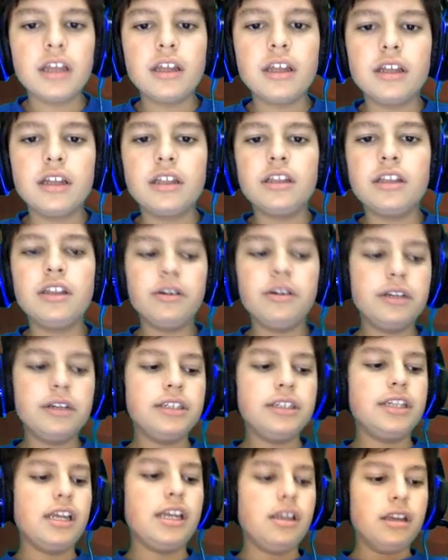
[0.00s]
there is
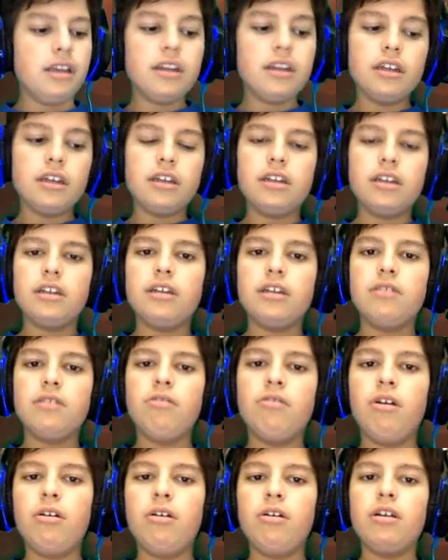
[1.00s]
a...
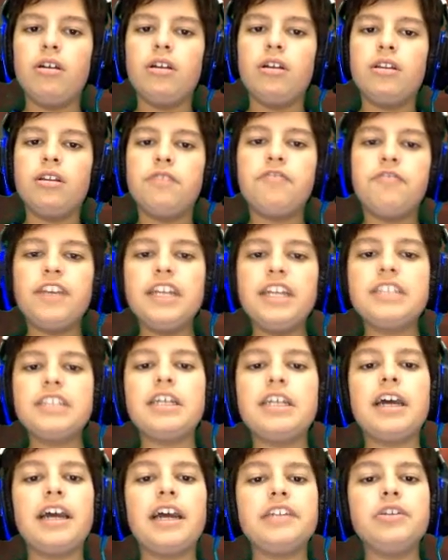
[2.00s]
Well, thing is
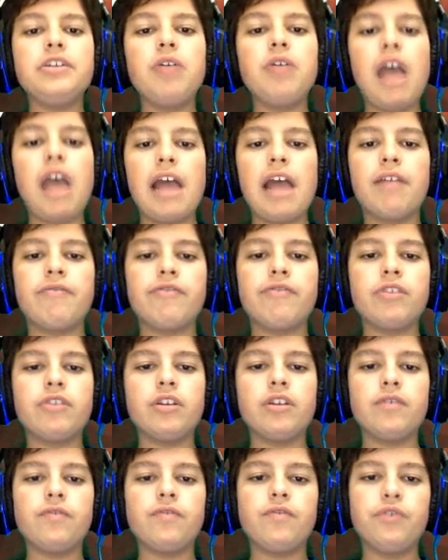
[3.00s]
that I don't have
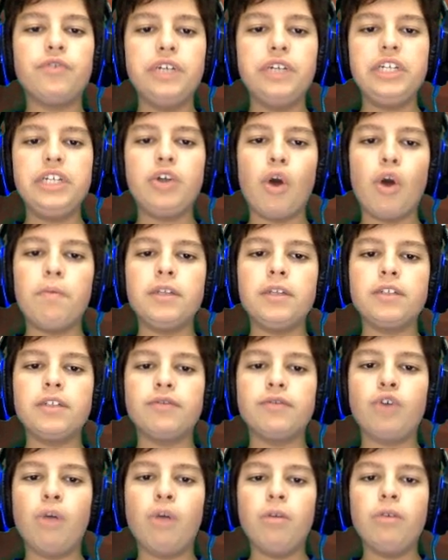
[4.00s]
the 3 copies of
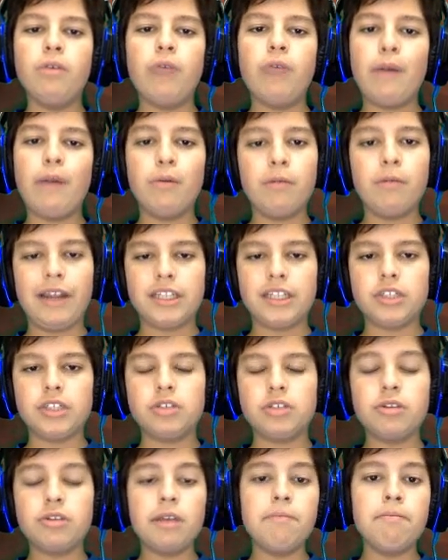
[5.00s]
Goblin Rabble Master,
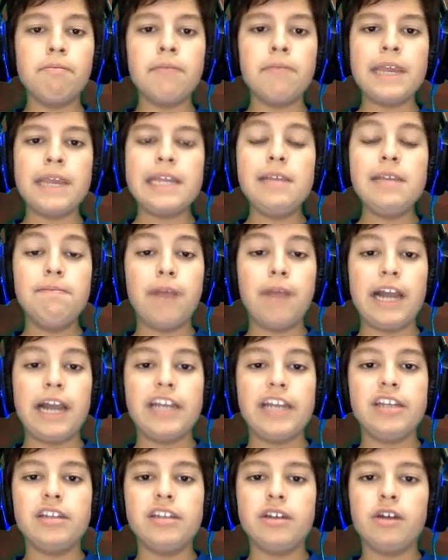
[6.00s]
so I may
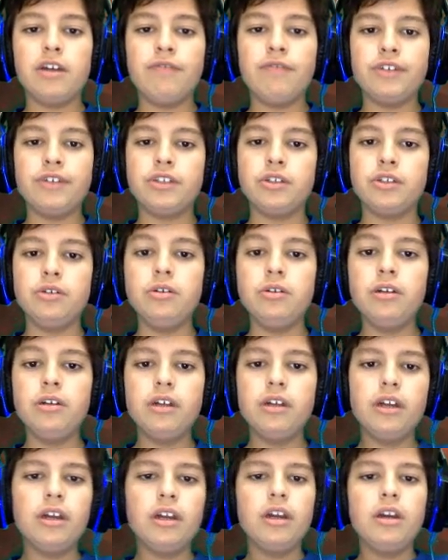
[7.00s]
buy the other 2.
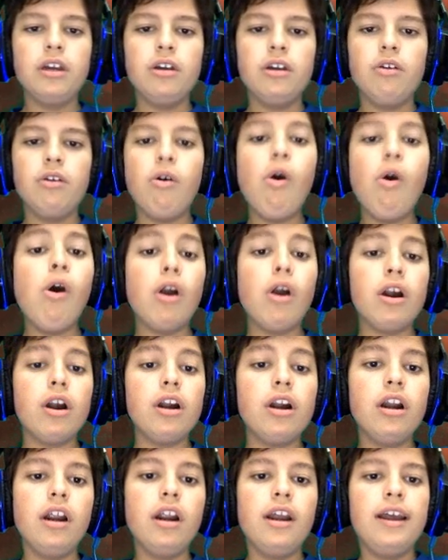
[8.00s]

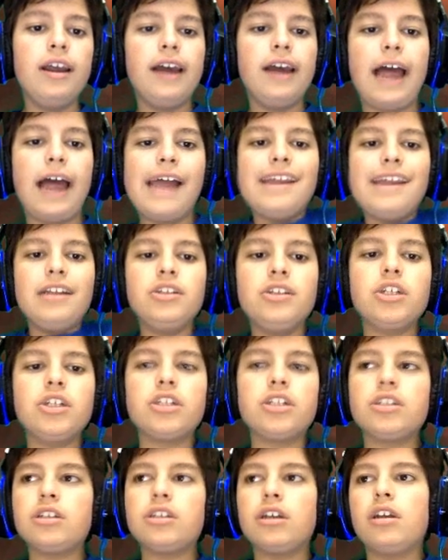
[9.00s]
Or I can
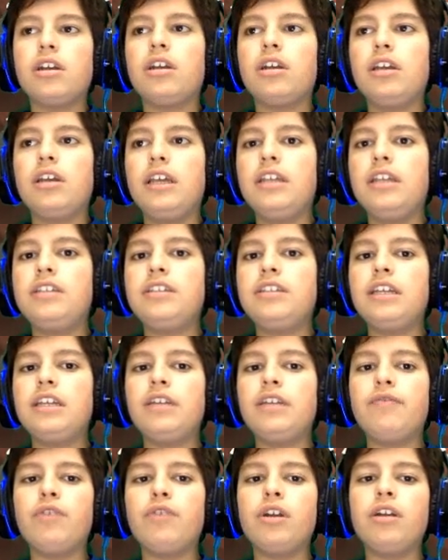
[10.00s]
just, instead
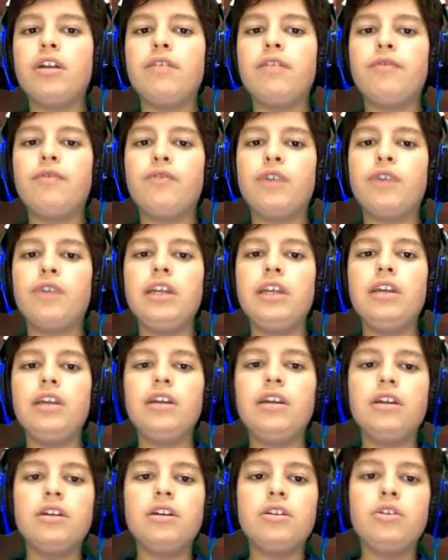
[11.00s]
of running 3
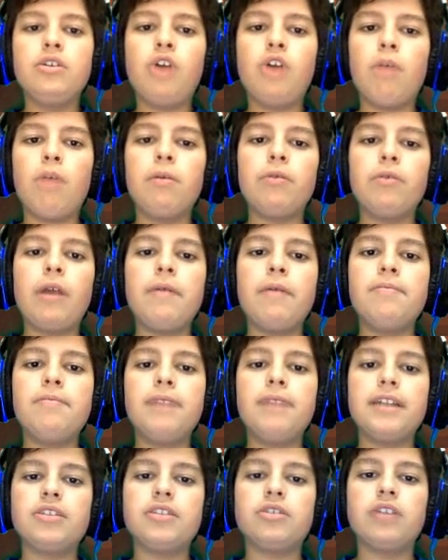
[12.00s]
Goblin Rabble
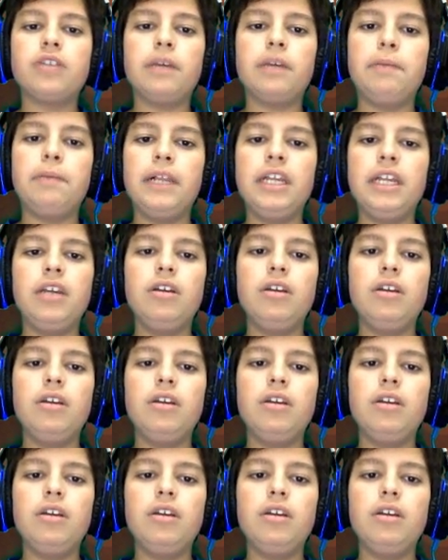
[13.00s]
Masters, I play